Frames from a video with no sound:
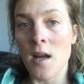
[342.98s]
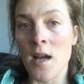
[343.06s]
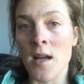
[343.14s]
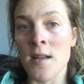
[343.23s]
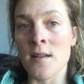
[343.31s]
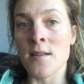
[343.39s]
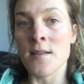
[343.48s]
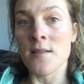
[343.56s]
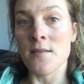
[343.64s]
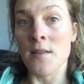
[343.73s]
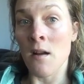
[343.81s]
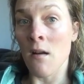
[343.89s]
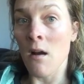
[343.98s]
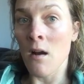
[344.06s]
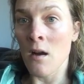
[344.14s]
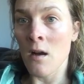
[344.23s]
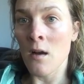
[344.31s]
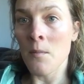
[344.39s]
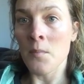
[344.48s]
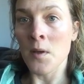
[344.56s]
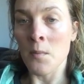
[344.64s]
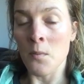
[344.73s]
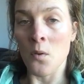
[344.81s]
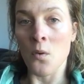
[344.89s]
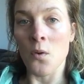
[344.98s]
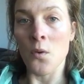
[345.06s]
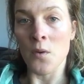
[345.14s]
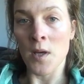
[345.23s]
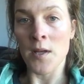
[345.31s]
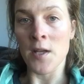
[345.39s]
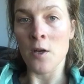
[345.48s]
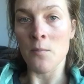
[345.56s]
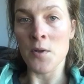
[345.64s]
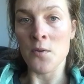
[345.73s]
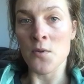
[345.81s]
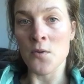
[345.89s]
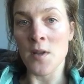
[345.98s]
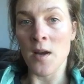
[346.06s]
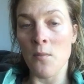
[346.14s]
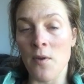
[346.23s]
And there are people who can help you do that,